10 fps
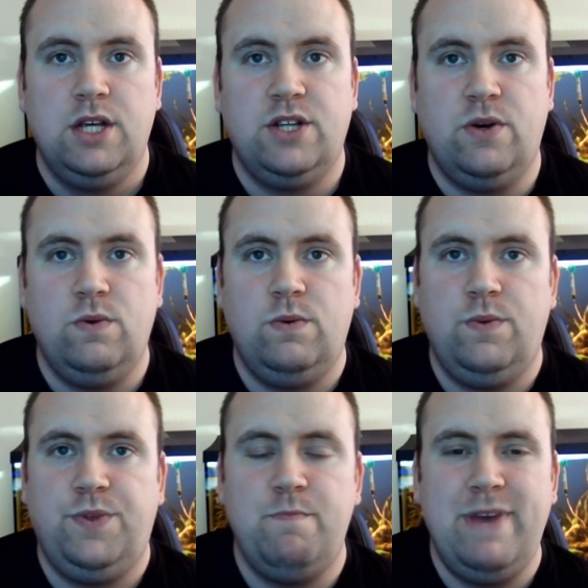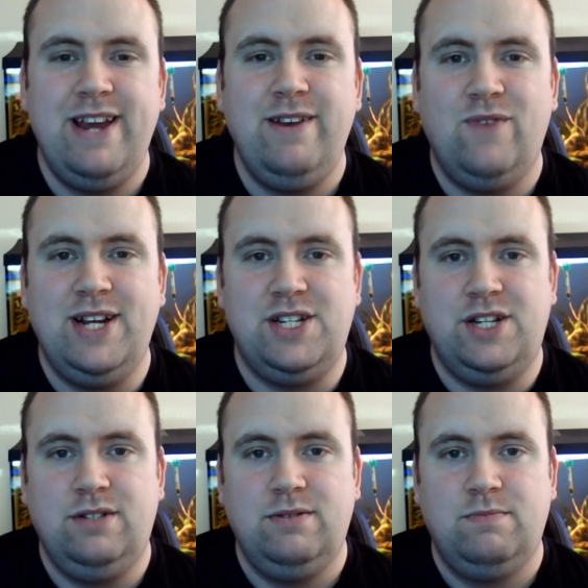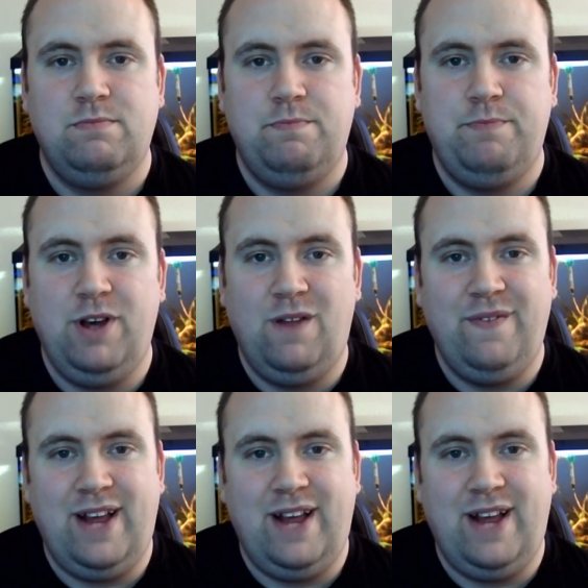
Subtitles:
So the main reason beyond